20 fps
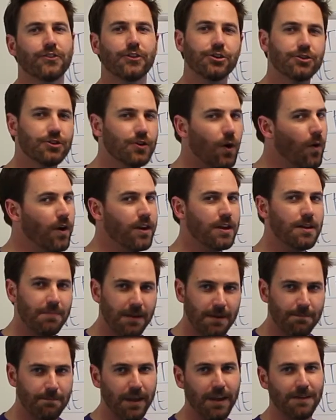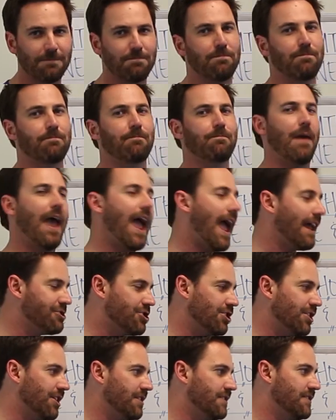There's going to be big
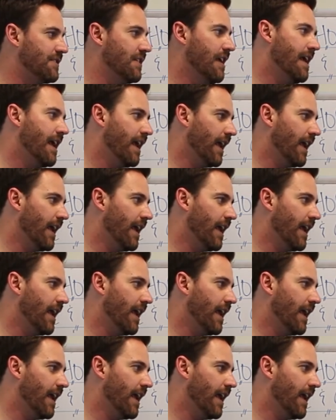patches